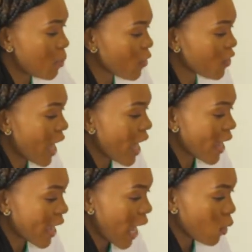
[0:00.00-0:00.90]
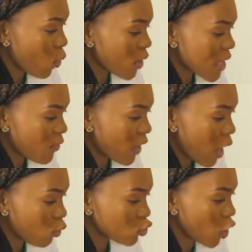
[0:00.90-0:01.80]
but if not, I got work, so I
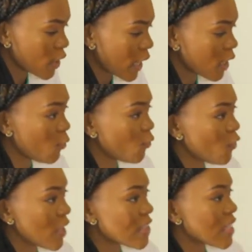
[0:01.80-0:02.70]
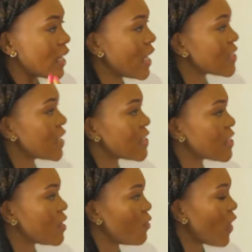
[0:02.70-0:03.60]
go join and they fetch na next the
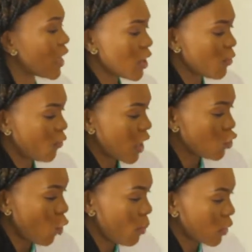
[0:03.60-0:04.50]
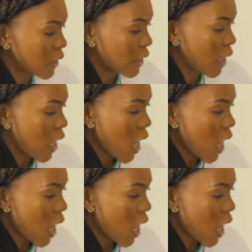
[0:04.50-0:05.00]
thief. I don't afraid nobody.